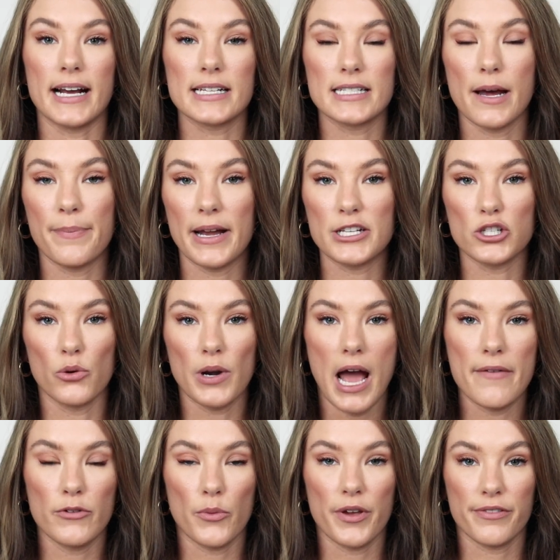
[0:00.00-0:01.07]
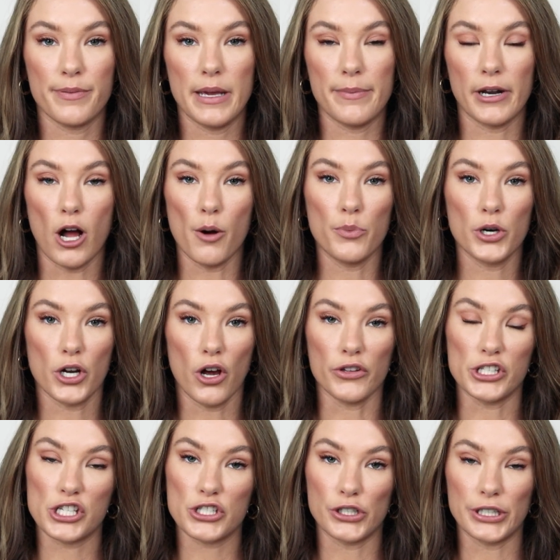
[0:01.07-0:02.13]
next up, I don't have it with me, but I'll put it
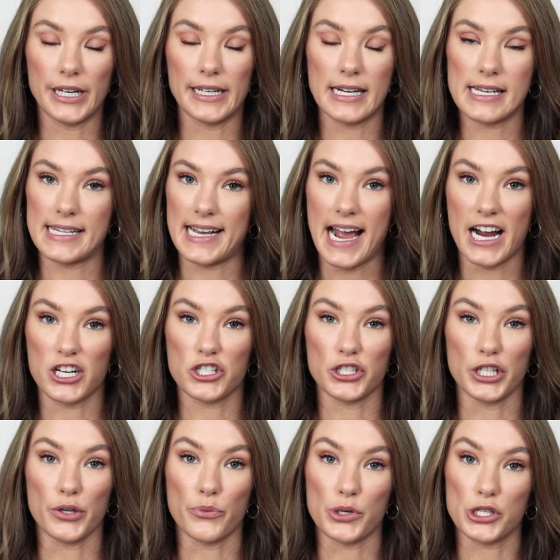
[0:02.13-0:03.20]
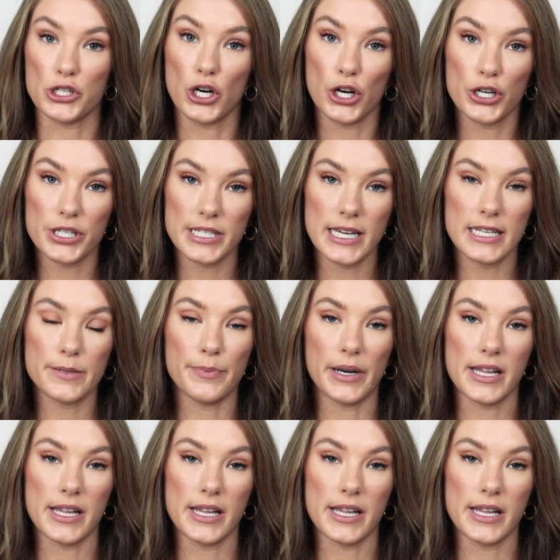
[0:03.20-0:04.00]
on the screen because I actually returned it,